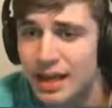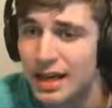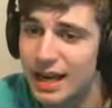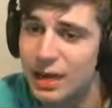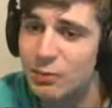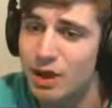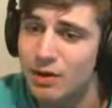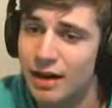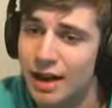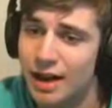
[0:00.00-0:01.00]
And I'd
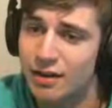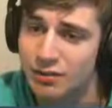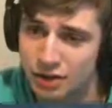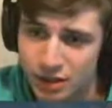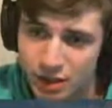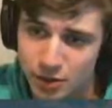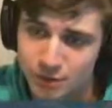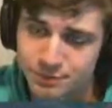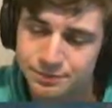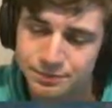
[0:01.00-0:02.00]
rather have, you know,
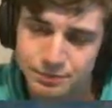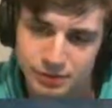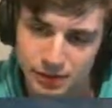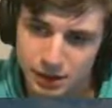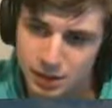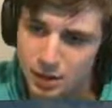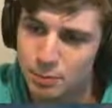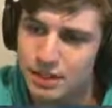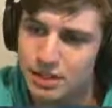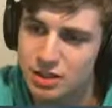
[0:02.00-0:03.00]
when you're
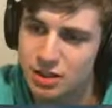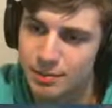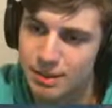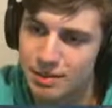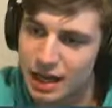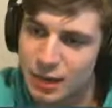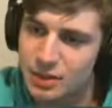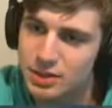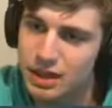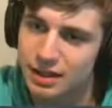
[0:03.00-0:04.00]
placing shield mouse, I
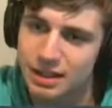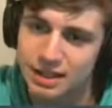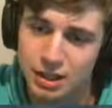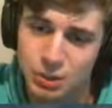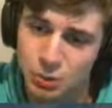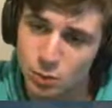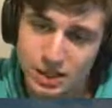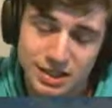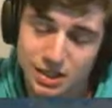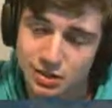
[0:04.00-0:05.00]
always thought that you're
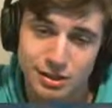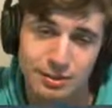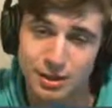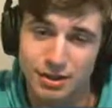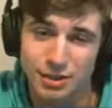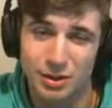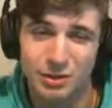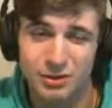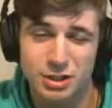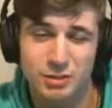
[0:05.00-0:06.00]
wasting shield mouse, right?
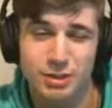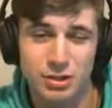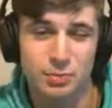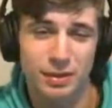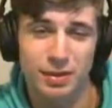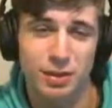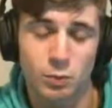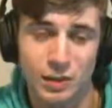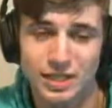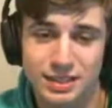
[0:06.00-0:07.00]
Every shield mouse you play, you're
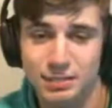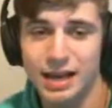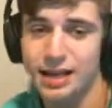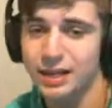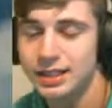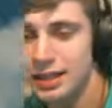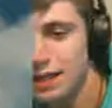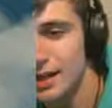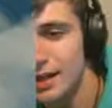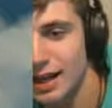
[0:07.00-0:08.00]
wasting mana.
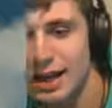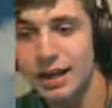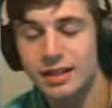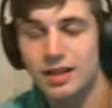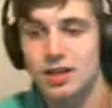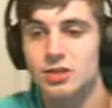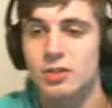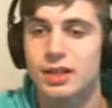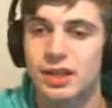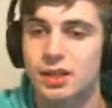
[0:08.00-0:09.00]
And it's
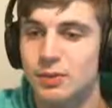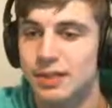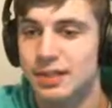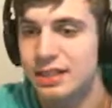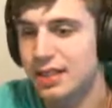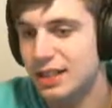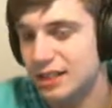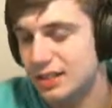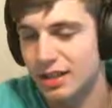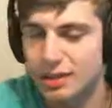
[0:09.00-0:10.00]
really not the greatest idea,
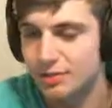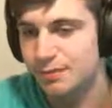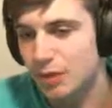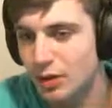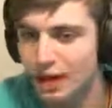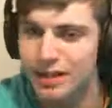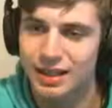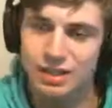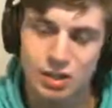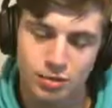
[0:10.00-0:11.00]
because, like, okay, they
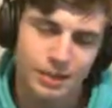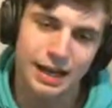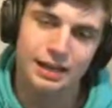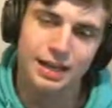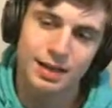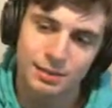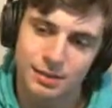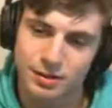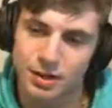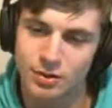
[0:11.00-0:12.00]
get to your backline, but,
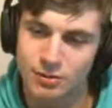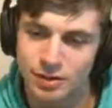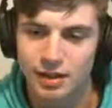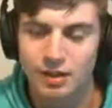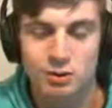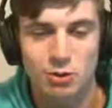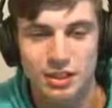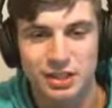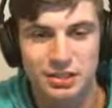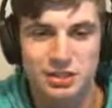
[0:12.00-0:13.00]
you know,
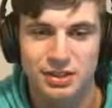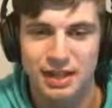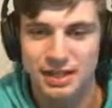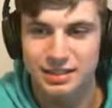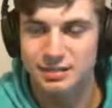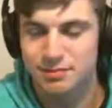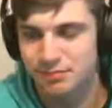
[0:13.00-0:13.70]
Trollslingers are less